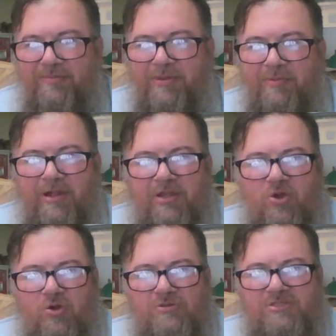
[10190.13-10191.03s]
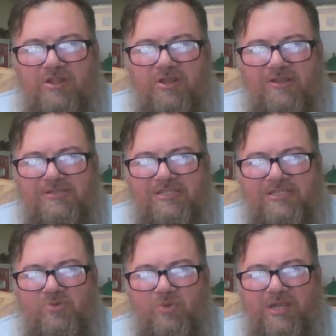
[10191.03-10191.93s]
But my Colts lost
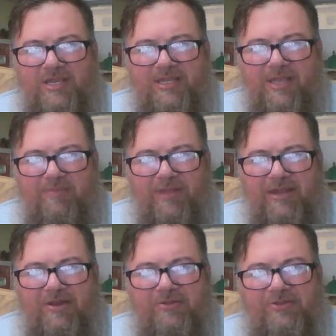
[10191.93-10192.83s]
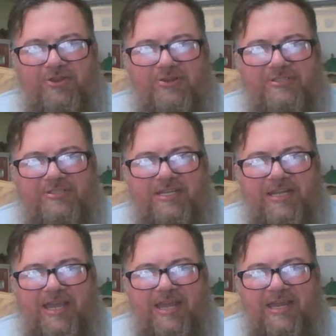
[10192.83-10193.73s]
this week. They played on Thursday
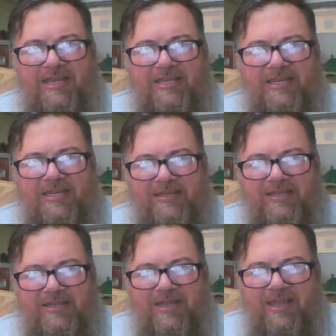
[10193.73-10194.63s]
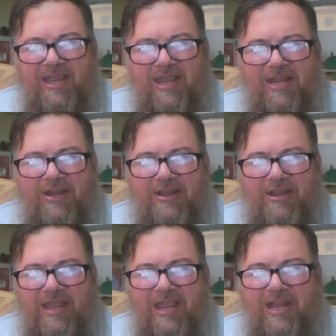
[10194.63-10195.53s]
night.
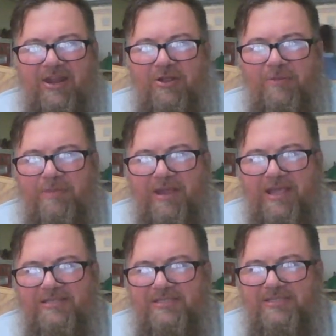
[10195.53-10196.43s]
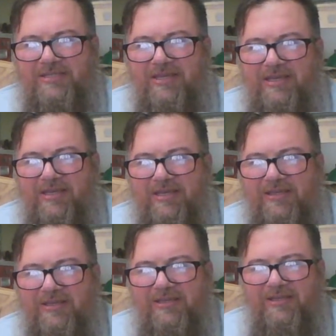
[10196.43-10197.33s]
And our best can't